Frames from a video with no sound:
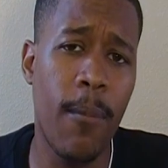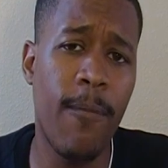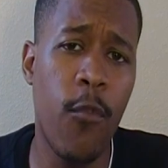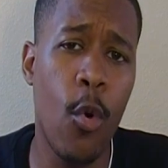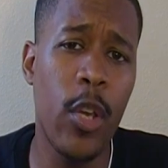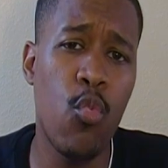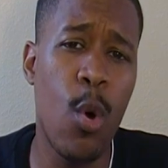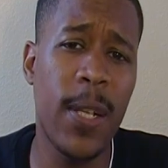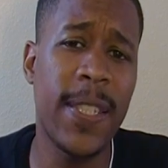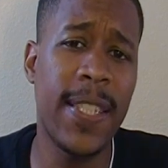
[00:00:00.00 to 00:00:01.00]
from
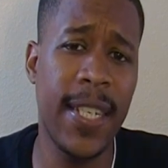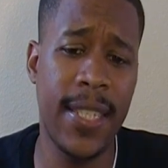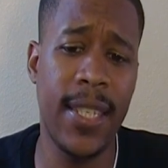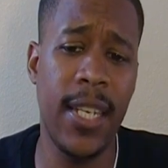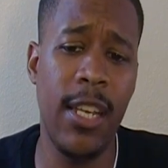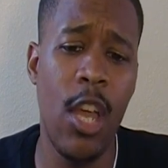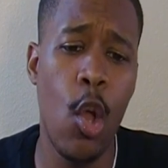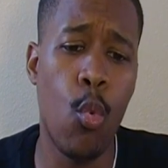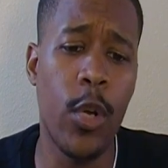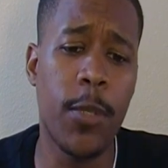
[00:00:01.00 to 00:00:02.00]
4160,
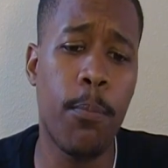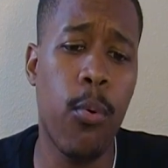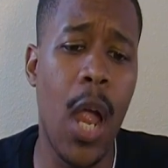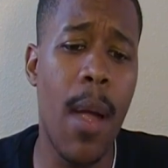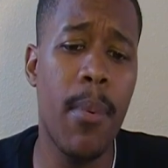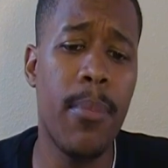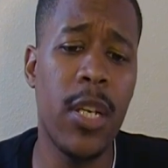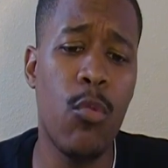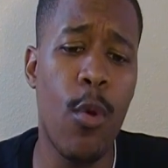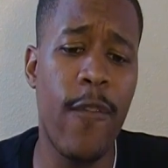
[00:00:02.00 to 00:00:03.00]
which
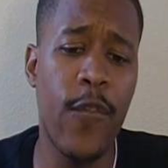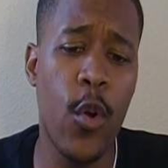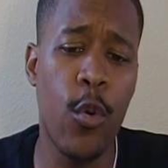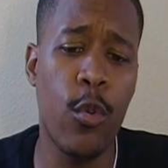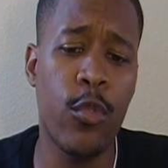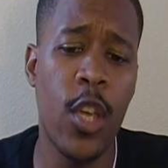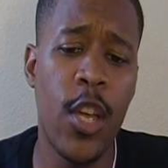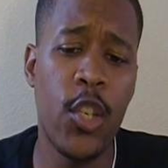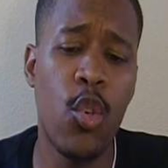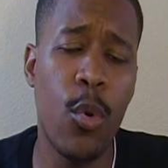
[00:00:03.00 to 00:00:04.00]
probably refers
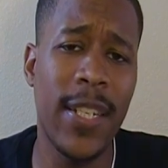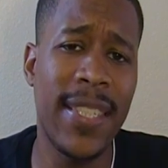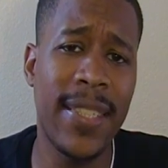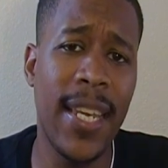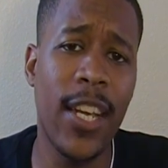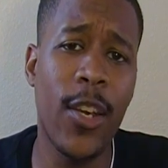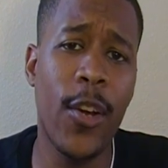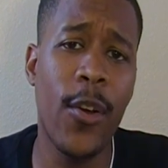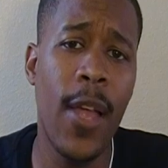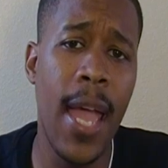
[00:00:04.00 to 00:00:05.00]
to a
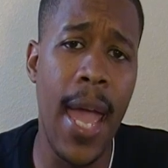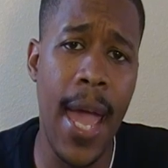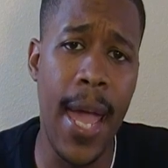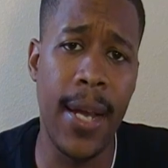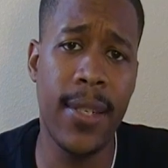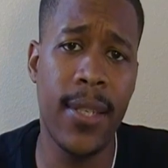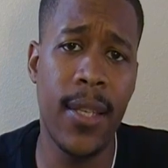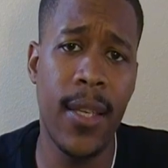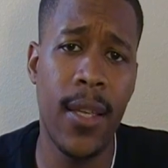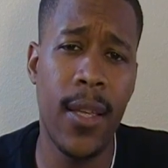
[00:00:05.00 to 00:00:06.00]
singular act.